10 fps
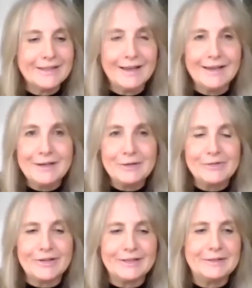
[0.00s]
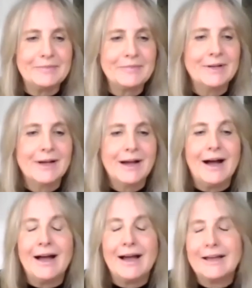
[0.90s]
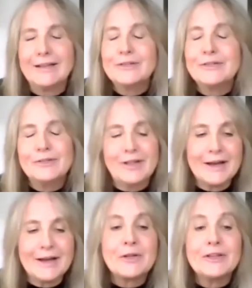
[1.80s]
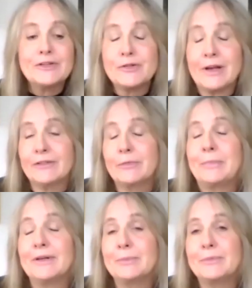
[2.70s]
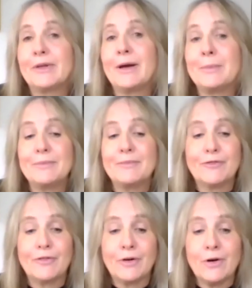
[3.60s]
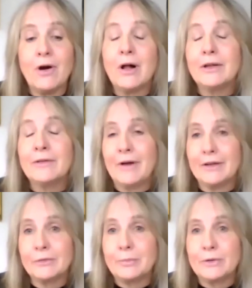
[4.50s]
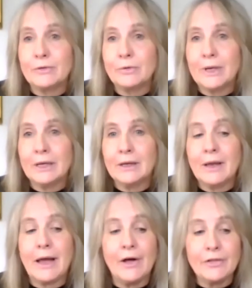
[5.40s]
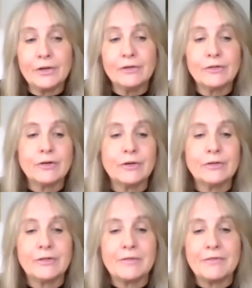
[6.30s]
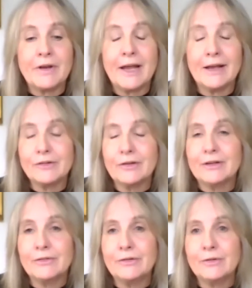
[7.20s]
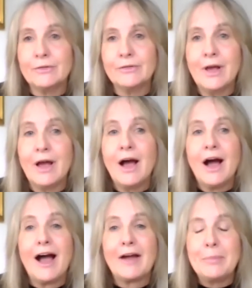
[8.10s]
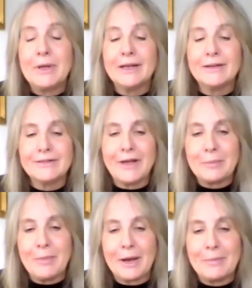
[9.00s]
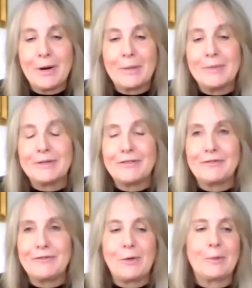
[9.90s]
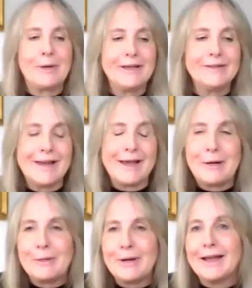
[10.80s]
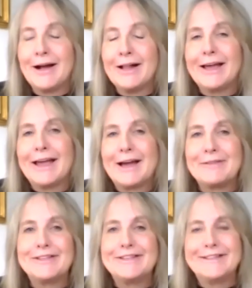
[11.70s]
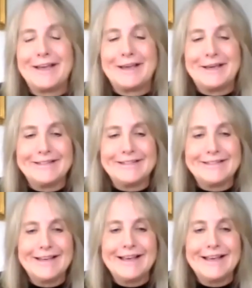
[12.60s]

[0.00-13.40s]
Thank you, Jill. I know that stress builds up for all of us between health concerns and financial issues. I've been inside my apartment for 4 weeks now, and all I have to say is